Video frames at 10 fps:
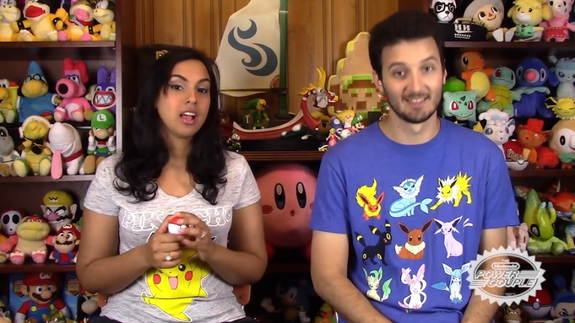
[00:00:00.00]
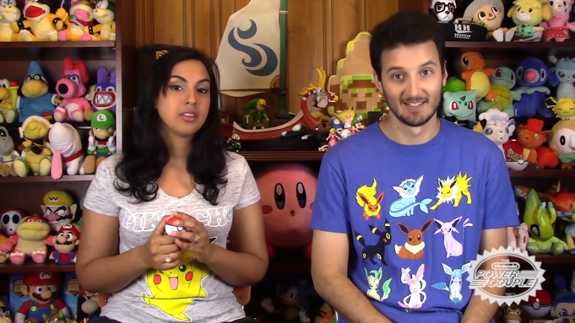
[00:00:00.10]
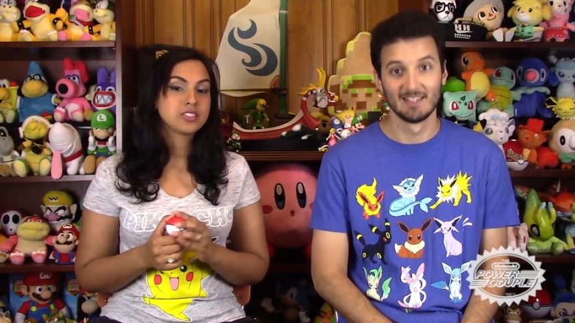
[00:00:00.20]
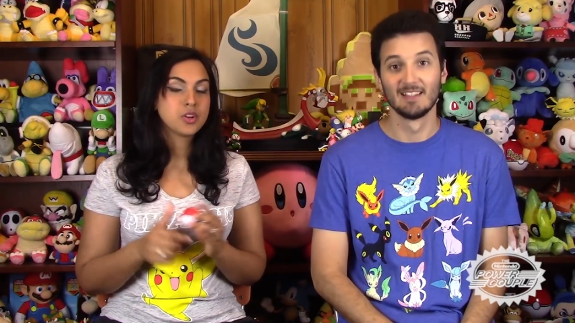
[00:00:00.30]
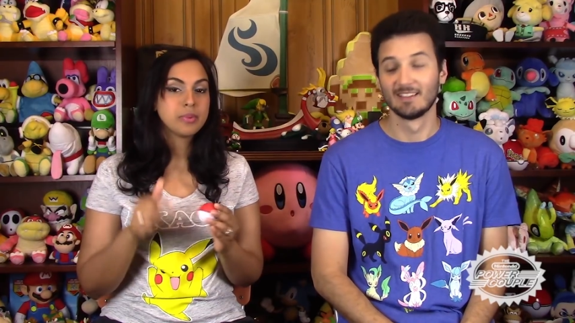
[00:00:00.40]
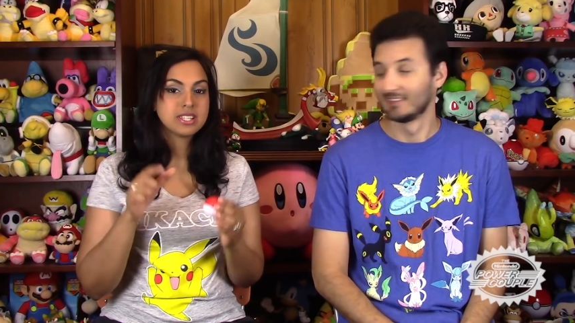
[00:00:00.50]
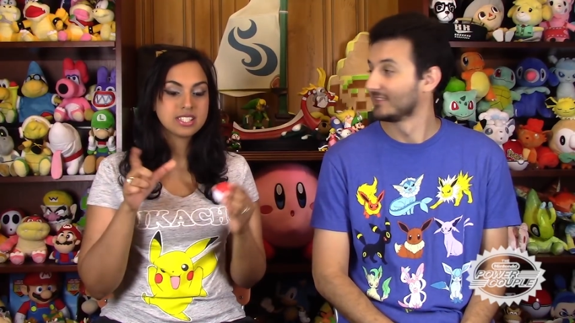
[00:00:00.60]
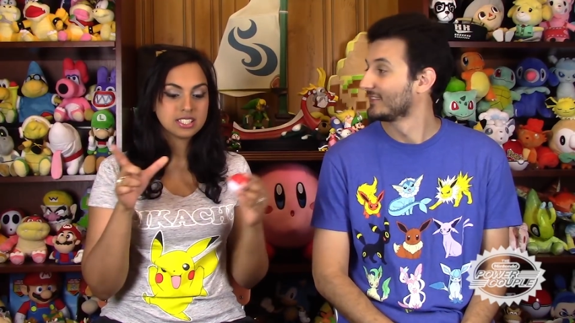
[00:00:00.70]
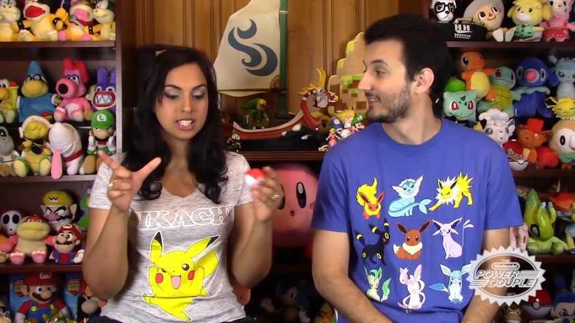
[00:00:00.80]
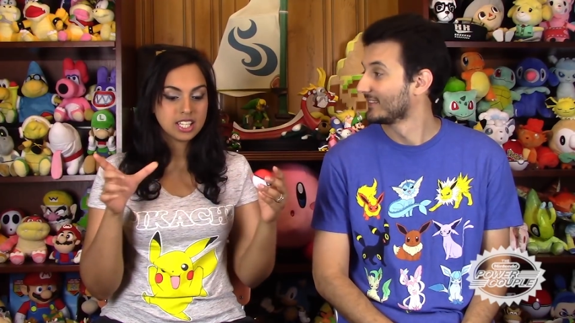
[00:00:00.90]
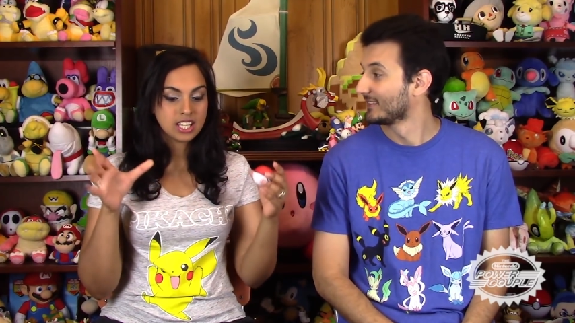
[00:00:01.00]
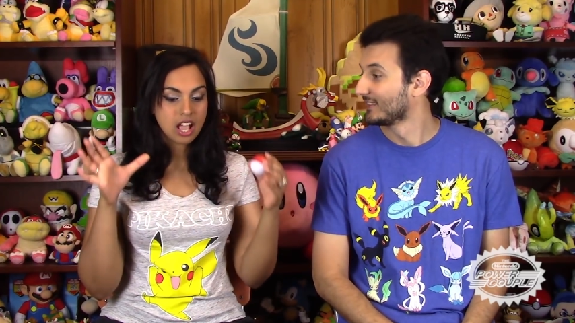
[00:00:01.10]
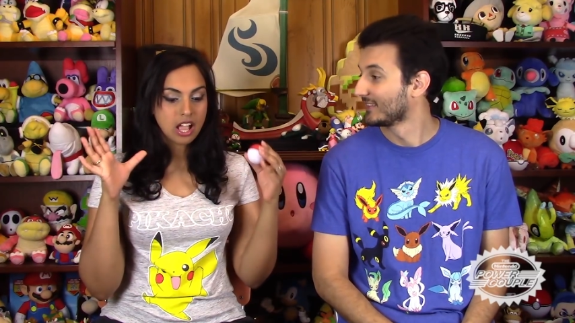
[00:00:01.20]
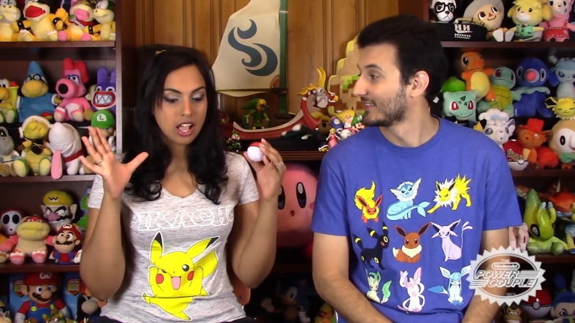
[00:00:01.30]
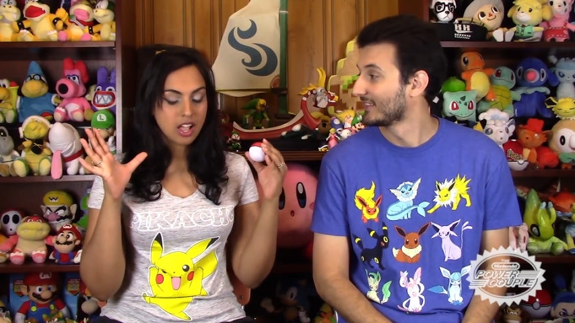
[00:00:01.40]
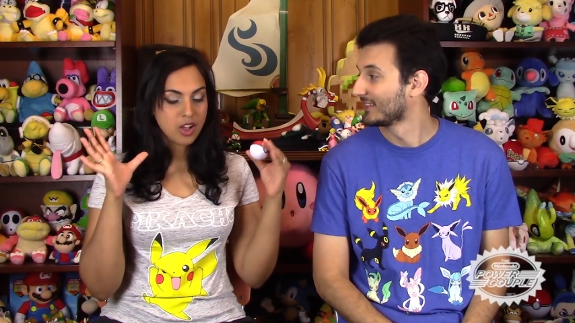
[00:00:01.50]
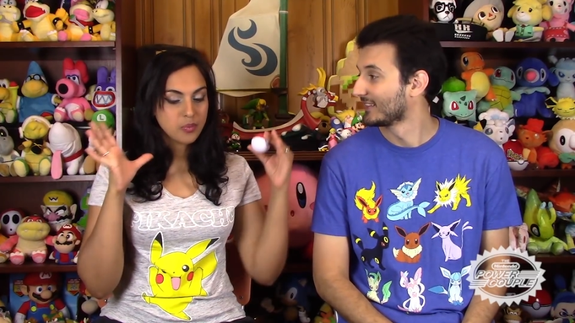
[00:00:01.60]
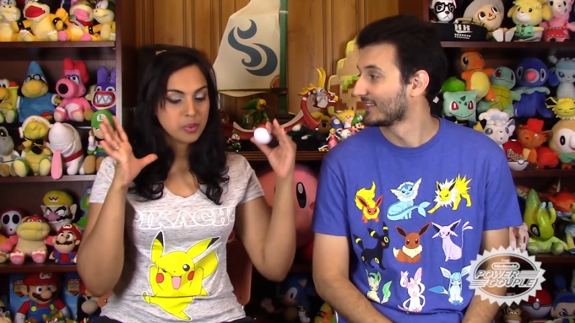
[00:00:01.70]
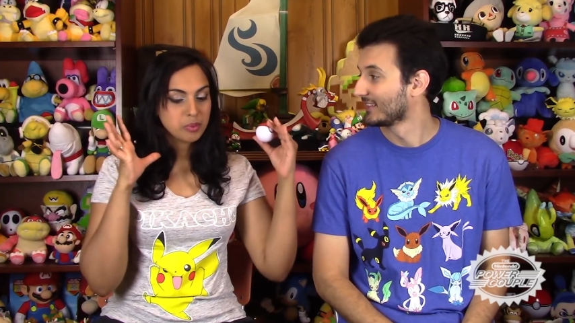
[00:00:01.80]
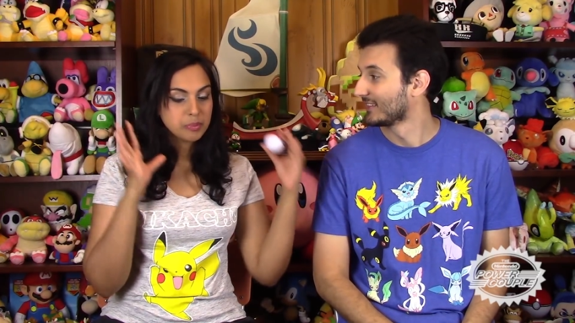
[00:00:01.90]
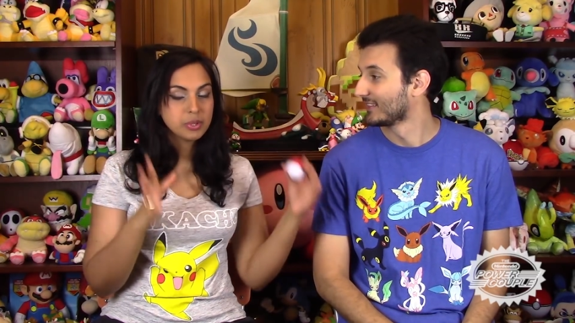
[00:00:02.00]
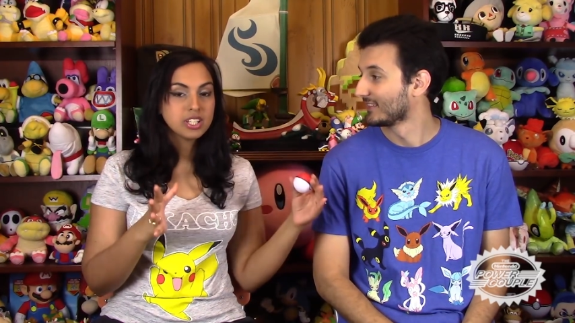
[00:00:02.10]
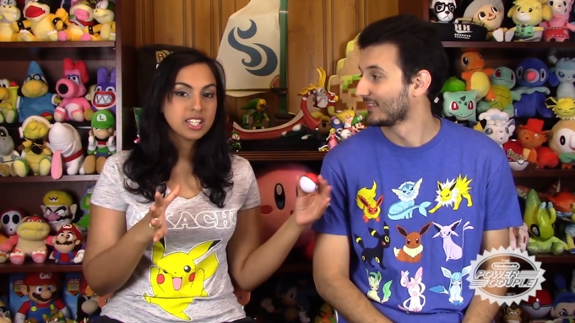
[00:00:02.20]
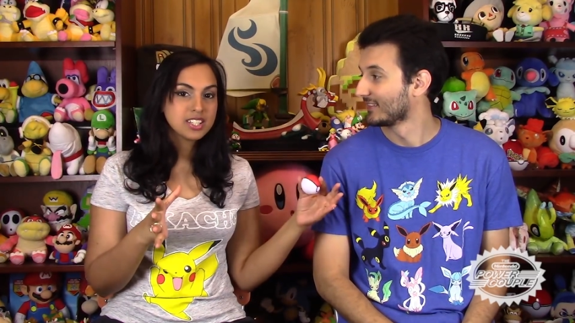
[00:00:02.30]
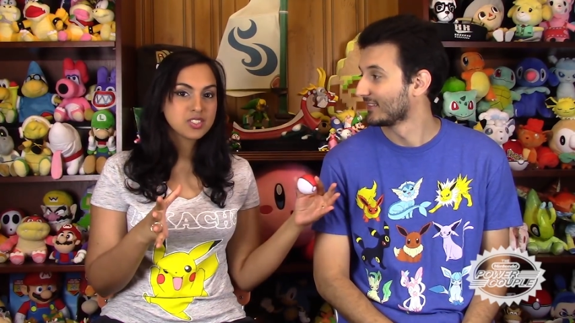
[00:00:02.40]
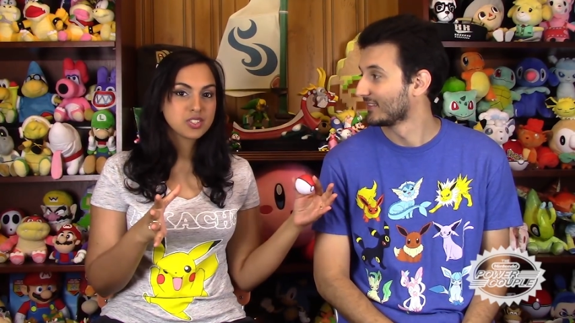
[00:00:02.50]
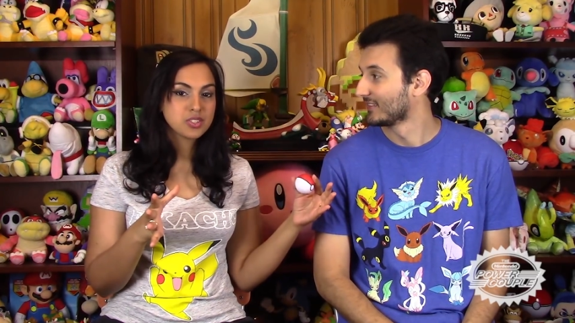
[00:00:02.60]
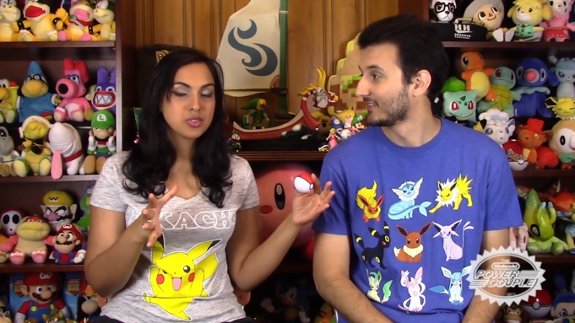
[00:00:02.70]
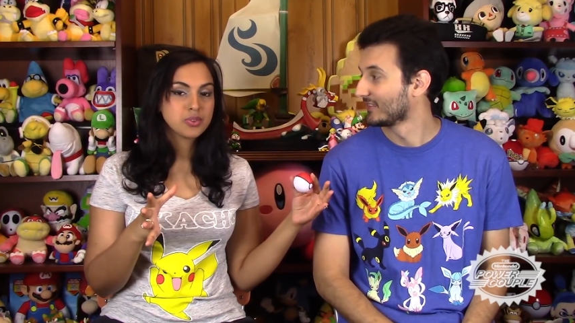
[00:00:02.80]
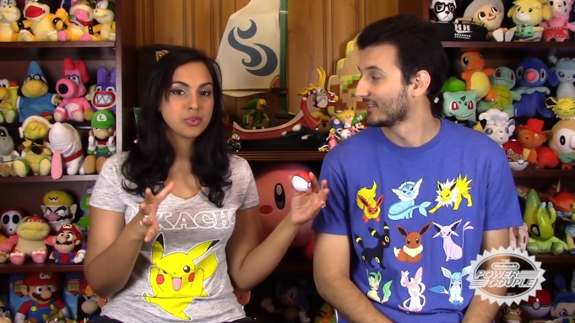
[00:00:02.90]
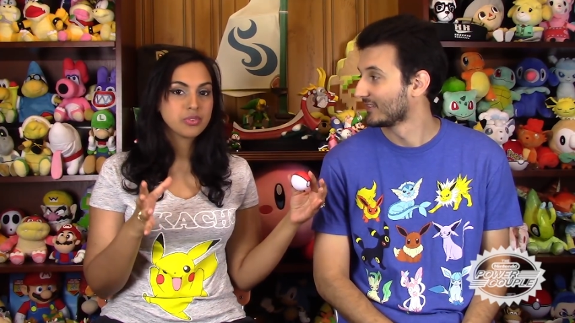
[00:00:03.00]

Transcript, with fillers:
Speaker 1: So basically, uh, we were put into